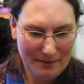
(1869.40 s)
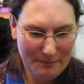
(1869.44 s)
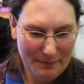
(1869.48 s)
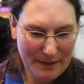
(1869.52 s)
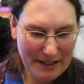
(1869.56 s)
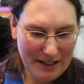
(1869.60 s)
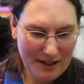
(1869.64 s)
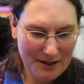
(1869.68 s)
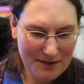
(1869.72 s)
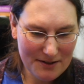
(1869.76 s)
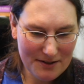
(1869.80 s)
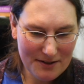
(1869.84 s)

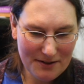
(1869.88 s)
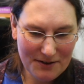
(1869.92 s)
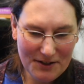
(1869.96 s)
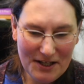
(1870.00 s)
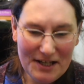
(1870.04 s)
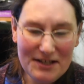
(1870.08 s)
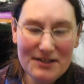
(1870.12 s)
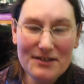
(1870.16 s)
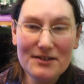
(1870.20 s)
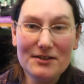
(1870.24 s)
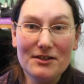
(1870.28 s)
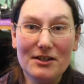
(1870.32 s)
Because
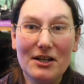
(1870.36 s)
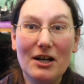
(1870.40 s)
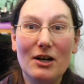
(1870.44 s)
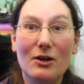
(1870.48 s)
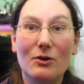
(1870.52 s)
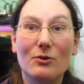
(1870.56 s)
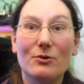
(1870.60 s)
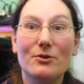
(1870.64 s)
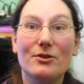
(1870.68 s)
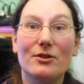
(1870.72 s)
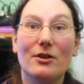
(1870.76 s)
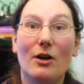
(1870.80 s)
this
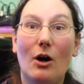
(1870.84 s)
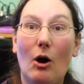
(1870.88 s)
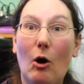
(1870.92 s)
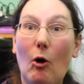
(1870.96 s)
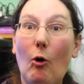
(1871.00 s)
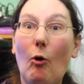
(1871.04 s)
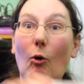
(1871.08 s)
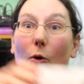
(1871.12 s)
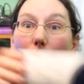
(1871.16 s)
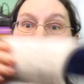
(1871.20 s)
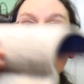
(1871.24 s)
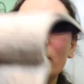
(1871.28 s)
goes
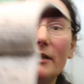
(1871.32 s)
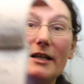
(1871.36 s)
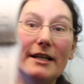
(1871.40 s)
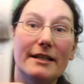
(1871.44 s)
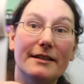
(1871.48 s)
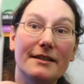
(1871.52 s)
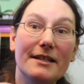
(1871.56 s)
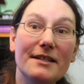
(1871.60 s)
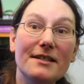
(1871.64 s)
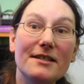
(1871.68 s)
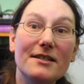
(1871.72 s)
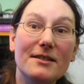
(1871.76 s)
all
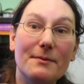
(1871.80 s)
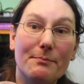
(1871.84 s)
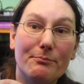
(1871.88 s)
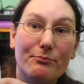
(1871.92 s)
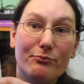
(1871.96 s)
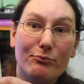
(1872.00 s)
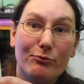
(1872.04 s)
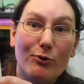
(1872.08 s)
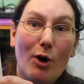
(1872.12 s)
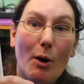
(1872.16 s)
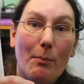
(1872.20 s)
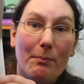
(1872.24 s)
in. This is a
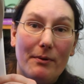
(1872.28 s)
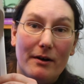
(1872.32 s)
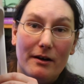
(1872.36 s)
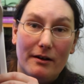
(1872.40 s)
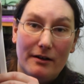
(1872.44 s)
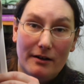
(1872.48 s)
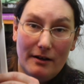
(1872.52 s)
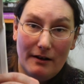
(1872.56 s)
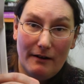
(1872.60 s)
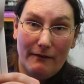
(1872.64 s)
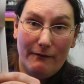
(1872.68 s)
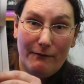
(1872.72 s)

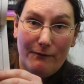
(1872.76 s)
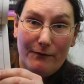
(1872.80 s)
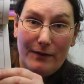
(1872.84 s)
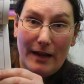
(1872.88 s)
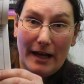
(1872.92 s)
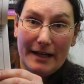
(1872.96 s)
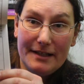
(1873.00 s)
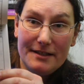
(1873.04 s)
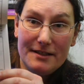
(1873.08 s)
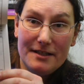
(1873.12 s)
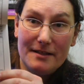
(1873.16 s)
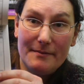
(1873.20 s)
proper
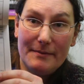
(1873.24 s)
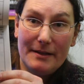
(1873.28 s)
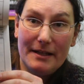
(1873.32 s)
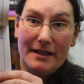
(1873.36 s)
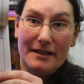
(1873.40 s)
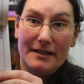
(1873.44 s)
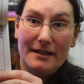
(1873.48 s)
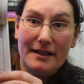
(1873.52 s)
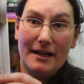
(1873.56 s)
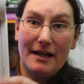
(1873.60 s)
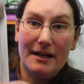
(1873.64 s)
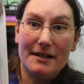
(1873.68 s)
flight
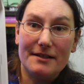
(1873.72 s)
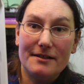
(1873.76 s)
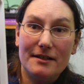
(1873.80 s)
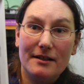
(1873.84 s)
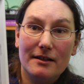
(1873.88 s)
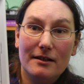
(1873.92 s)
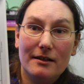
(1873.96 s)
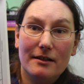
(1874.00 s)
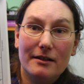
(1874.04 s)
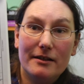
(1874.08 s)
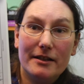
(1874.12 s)
simulator, guys.